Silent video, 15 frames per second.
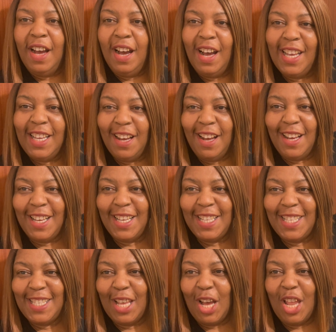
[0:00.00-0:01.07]
Hi
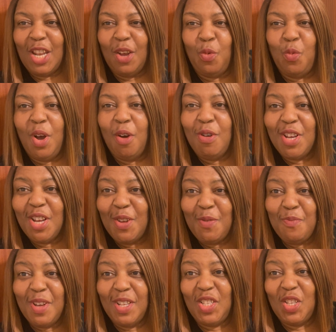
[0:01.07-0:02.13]
guys, and
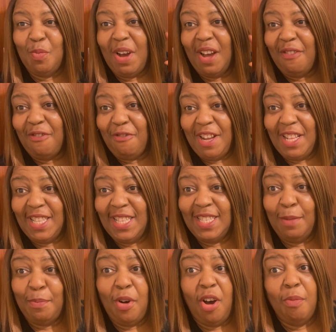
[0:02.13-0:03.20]
welcome to my friend's
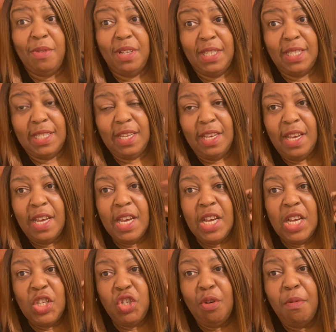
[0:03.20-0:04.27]
apartment.
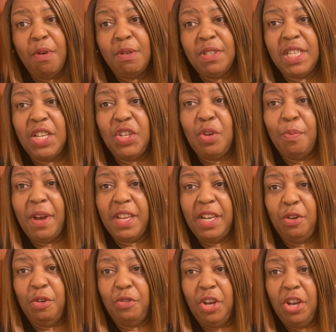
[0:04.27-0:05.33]
Do you remember I was telling you about it a
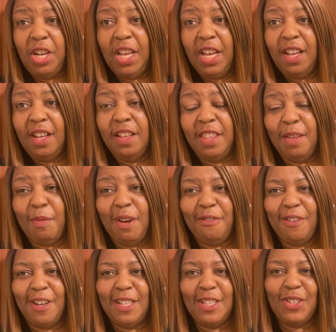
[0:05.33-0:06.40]
little earlier that my
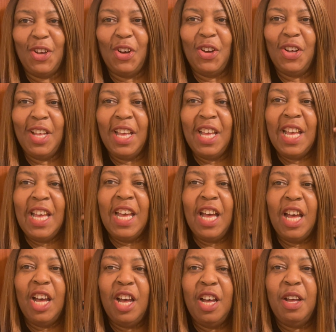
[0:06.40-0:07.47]
friend's got
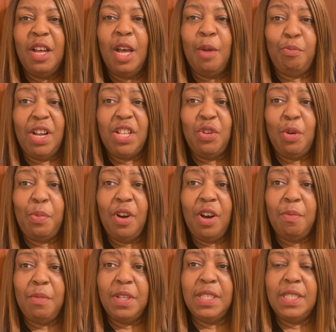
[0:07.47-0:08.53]
uh, a brand new
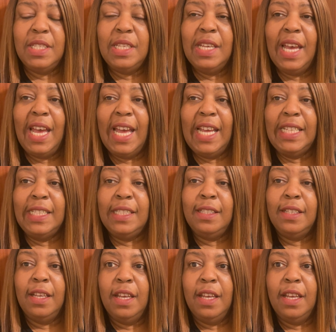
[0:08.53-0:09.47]
apartment and